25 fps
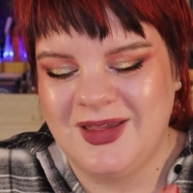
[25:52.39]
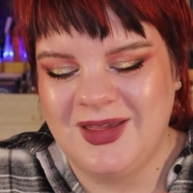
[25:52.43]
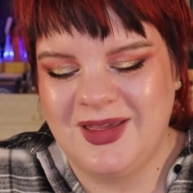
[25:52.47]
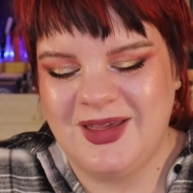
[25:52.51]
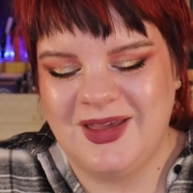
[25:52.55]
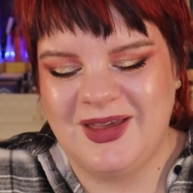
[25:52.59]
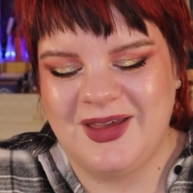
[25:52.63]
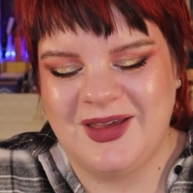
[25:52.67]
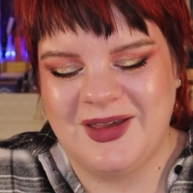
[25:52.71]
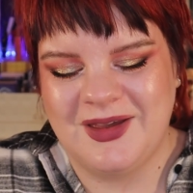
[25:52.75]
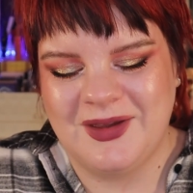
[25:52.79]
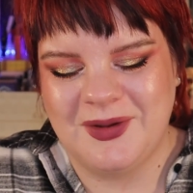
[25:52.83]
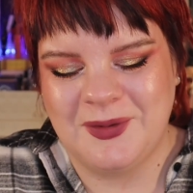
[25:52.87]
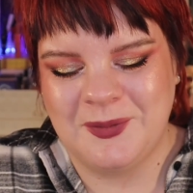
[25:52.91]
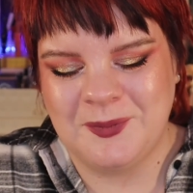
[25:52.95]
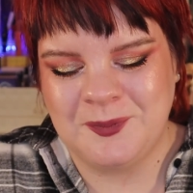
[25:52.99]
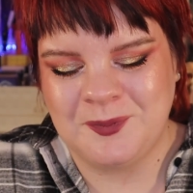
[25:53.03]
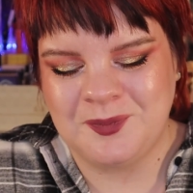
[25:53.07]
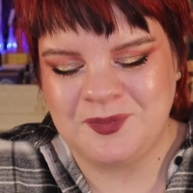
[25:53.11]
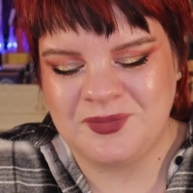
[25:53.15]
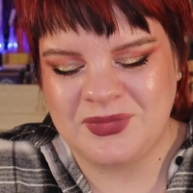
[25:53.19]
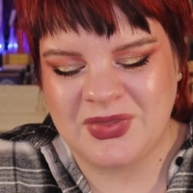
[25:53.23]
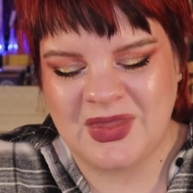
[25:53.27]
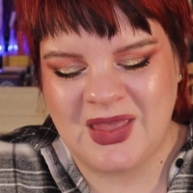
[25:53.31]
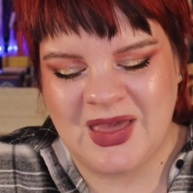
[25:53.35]

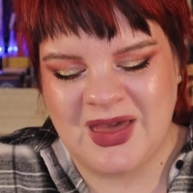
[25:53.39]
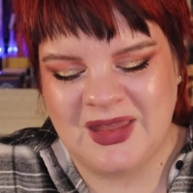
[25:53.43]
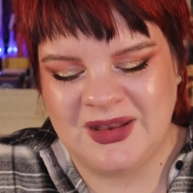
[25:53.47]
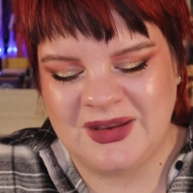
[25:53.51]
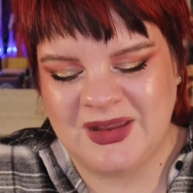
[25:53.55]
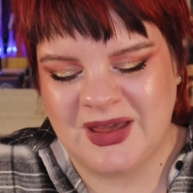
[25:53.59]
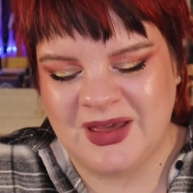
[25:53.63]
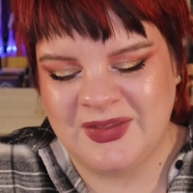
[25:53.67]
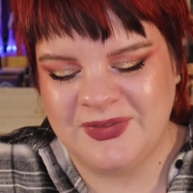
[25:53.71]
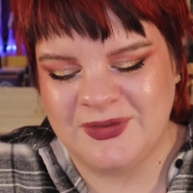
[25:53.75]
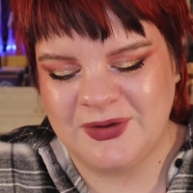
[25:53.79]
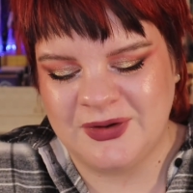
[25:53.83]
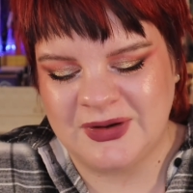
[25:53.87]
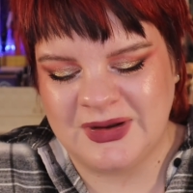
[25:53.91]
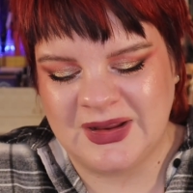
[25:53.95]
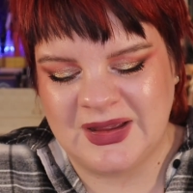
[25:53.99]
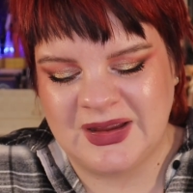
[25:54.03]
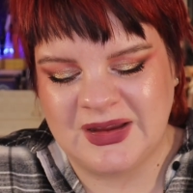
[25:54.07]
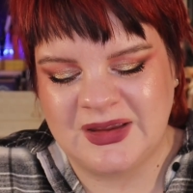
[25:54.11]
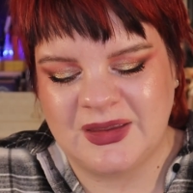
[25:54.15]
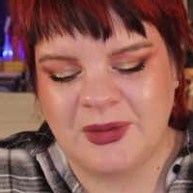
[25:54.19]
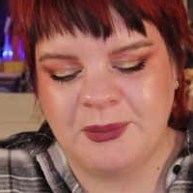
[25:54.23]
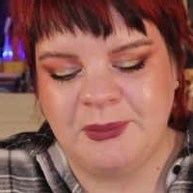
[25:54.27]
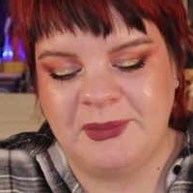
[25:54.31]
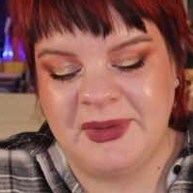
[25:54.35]
and other
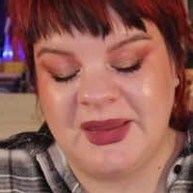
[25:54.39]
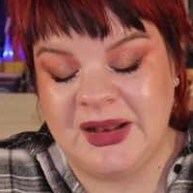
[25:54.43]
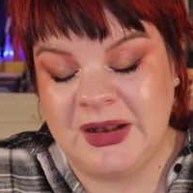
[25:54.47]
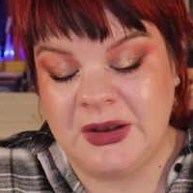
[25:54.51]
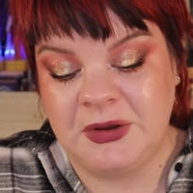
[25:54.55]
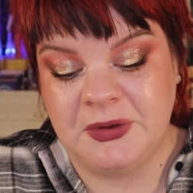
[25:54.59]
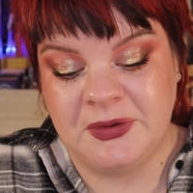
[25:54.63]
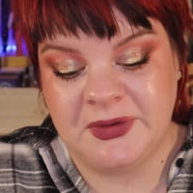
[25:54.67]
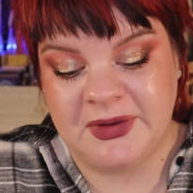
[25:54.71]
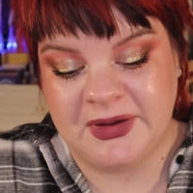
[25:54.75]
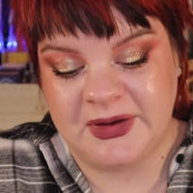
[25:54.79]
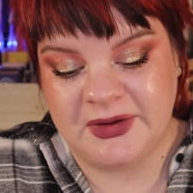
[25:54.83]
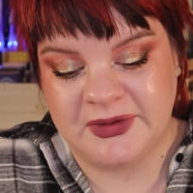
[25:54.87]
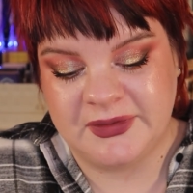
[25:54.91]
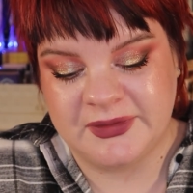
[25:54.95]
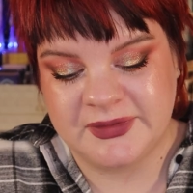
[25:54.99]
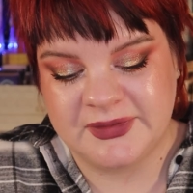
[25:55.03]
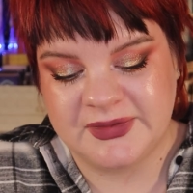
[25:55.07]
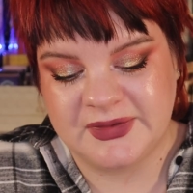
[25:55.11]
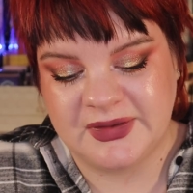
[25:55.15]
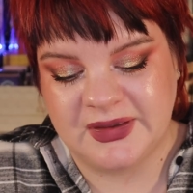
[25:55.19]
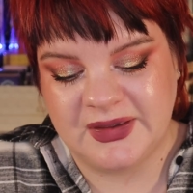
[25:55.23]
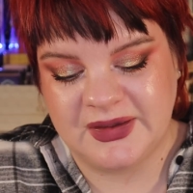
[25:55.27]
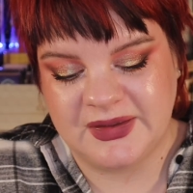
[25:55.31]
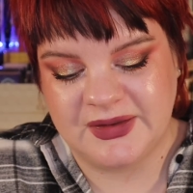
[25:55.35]
like
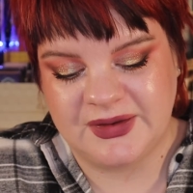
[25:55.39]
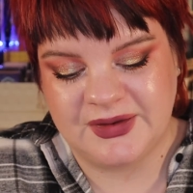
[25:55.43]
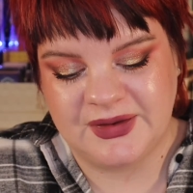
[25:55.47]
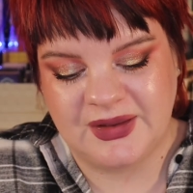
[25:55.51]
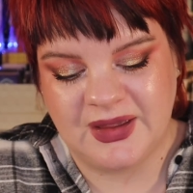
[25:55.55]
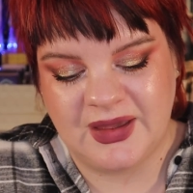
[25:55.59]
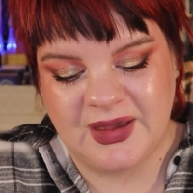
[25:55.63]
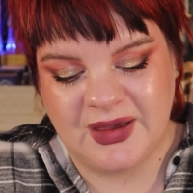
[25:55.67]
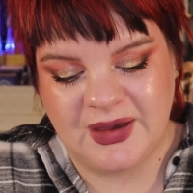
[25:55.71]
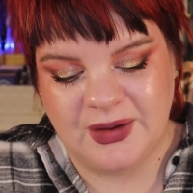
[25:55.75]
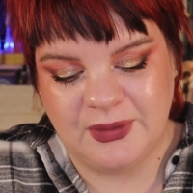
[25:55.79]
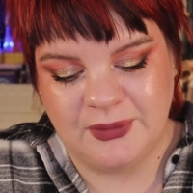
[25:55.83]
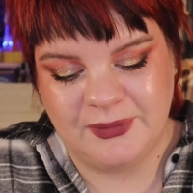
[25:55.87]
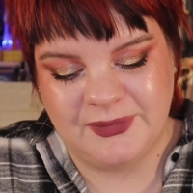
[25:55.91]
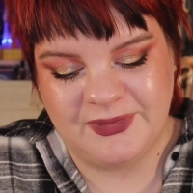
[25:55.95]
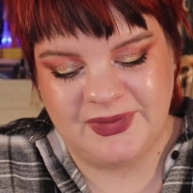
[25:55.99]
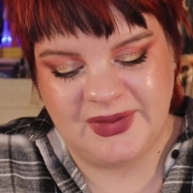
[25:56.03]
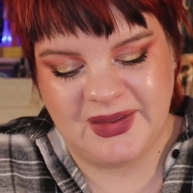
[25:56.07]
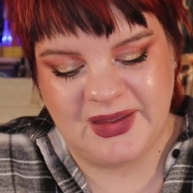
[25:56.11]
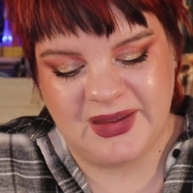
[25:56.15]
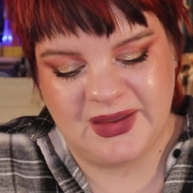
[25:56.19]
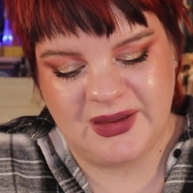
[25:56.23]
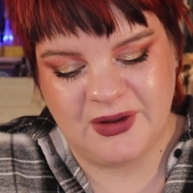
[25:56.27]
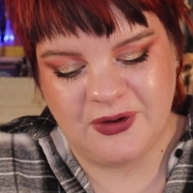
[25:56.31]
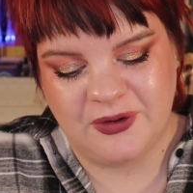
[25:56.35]
billionaires, and how
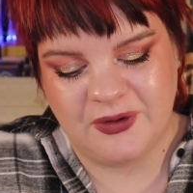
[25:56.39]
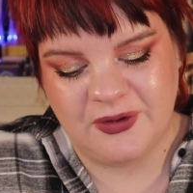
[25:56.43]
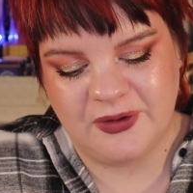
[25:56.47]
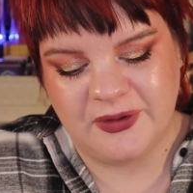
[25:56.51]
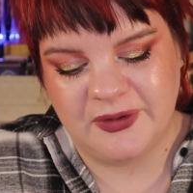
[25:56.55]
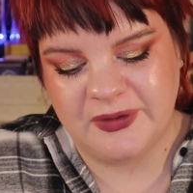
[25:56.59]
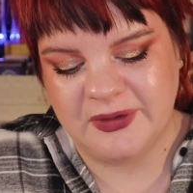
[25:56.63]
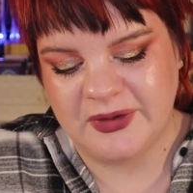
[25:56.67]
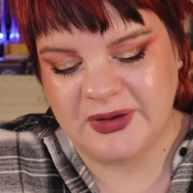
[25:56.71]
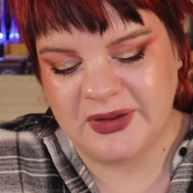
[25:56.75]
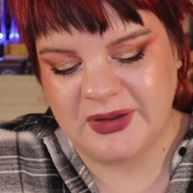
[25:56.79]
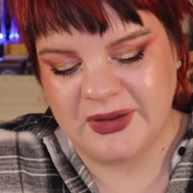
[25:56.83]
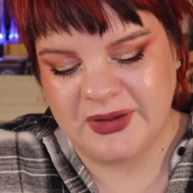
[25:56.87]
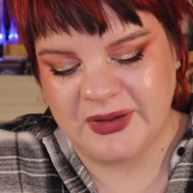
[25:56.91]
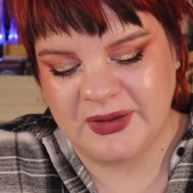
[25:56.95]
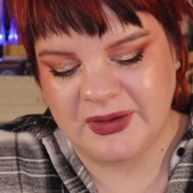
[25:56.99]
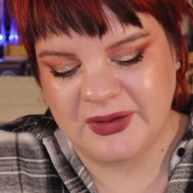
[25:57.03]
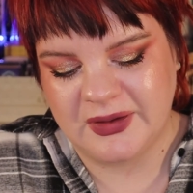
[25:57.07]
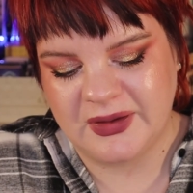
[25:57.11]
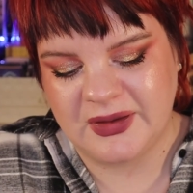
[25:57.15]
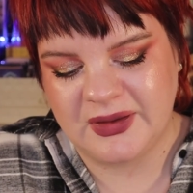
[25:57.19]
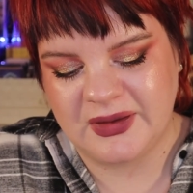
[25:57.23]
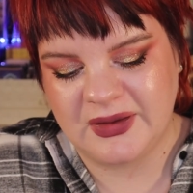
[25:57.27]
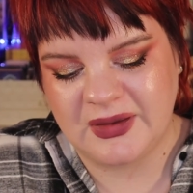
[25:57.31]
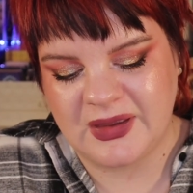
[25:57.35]
they are
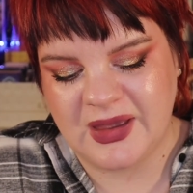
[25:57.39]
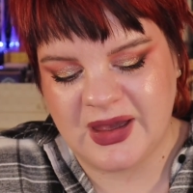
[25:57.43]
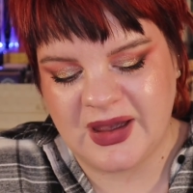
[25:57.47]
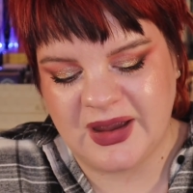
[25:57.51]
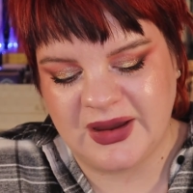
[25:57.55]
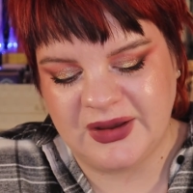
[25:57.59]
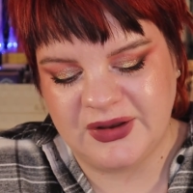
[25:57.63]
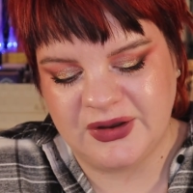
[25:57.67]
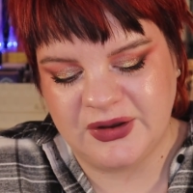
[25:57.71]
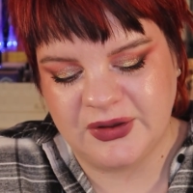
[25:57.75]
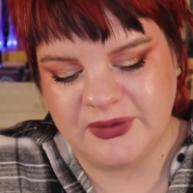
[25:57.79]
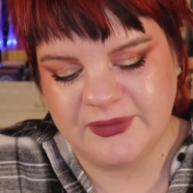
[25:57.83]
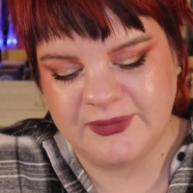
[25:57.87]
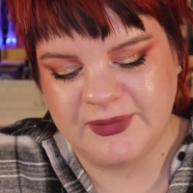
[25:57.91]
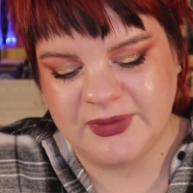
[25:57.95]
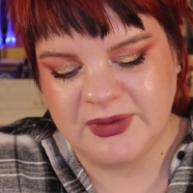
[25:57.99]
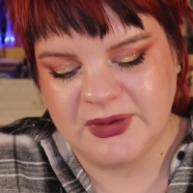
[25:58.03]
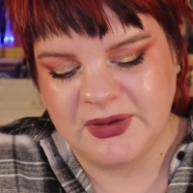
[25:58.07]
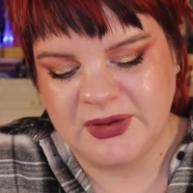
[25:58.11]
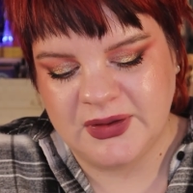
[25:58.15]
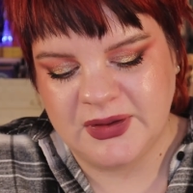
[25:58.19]
kind of